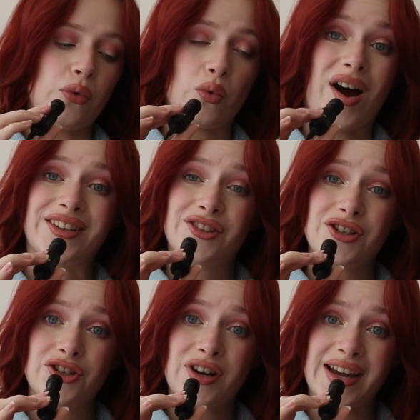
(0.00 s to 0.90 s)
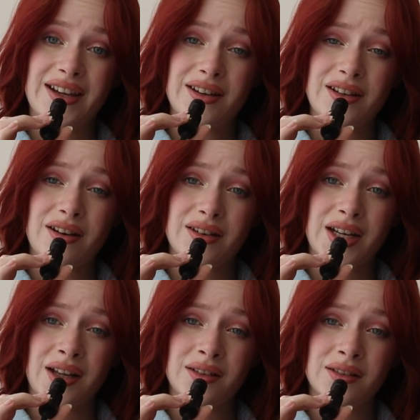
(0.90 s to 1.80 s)
Want to try
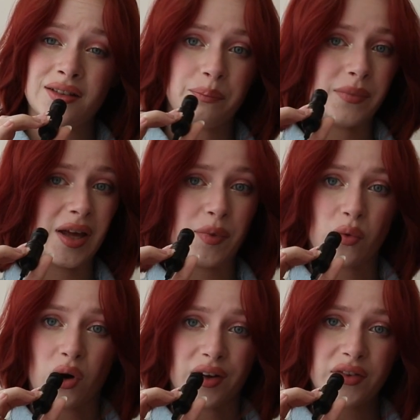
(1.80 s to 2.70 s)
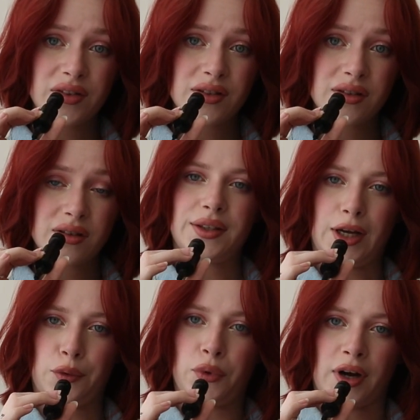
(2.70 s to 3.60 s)
Cleona? Maybe once.
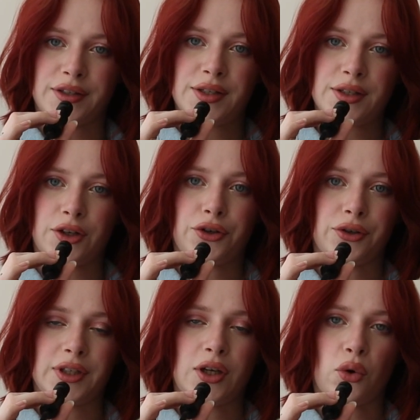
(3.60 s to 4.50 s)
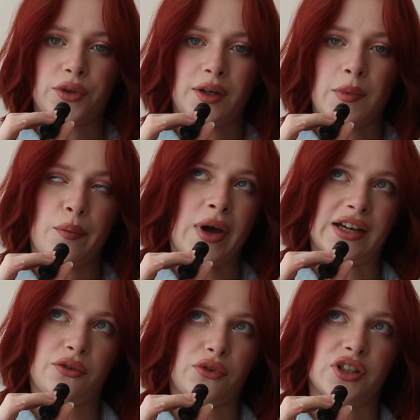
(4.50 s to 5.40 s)
Their prices are currently holding me
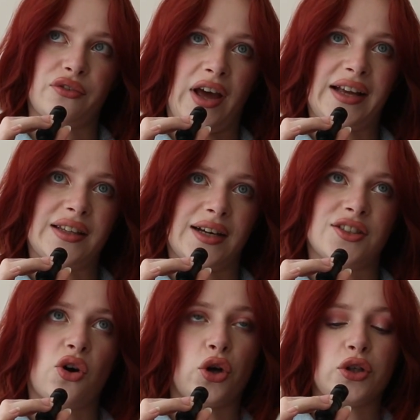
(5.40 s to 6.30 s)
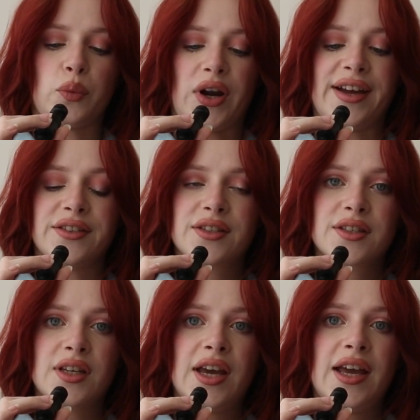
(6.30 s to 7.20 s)
back for the fact that other
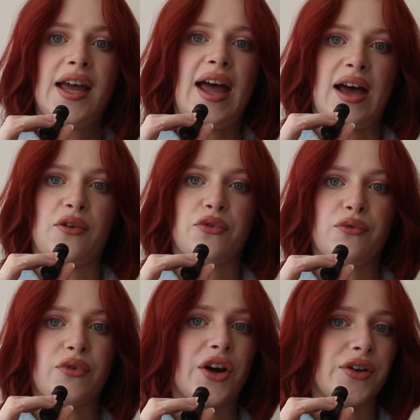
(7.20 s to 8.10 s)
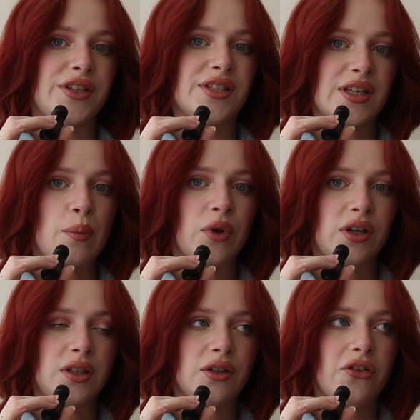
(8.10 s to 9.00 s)
brands have very
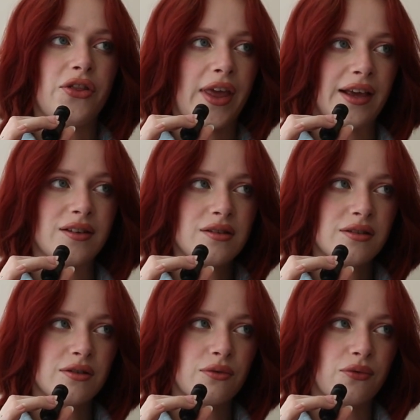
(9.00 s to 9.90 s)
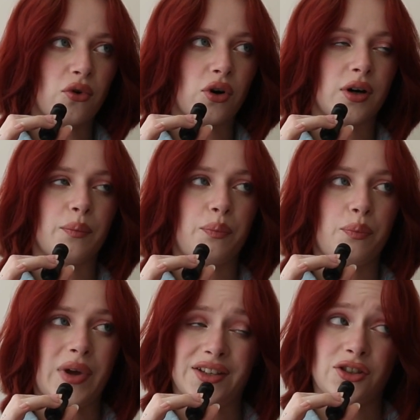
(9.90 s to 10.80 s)
similar things for
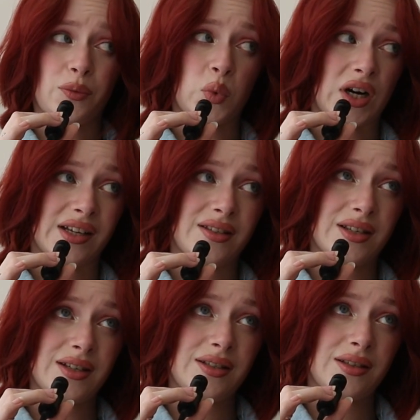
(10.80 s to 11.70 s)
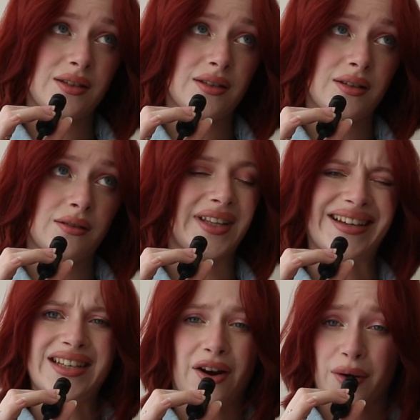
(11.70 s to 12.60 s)
better prices. Like
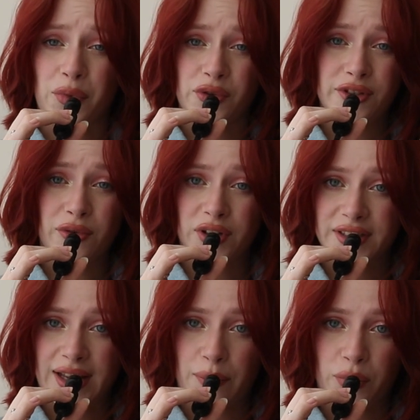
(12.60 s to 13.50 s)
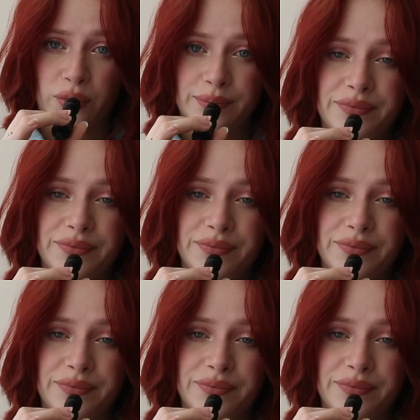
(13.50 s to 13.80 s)
Terra Moons, for example.